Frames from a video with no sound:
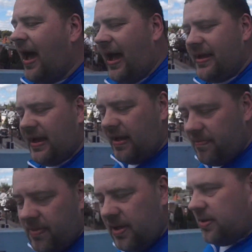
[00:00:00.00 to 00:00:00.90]
And
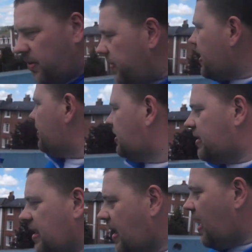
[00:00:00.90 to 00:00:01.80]
um, going down to
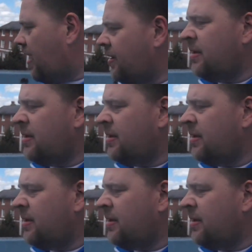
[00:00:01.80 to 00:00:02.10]
the uh,